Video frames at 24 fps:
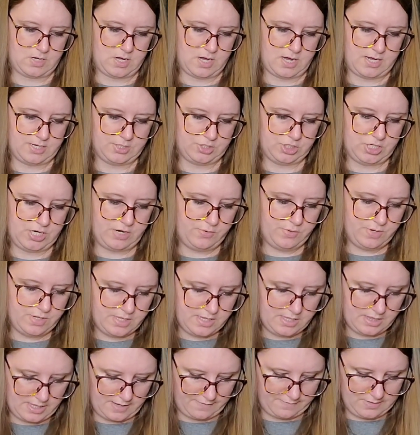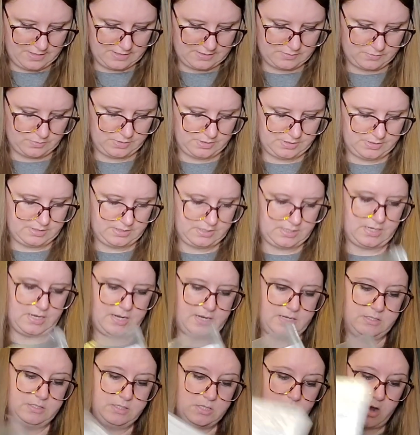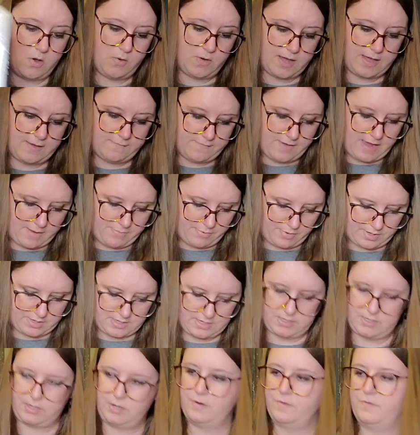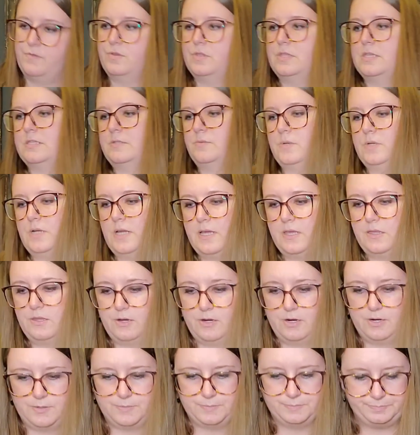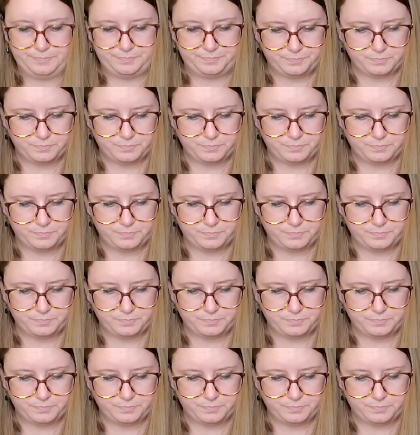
gosh, I really love this one. And I don't have fabric in here for this one either.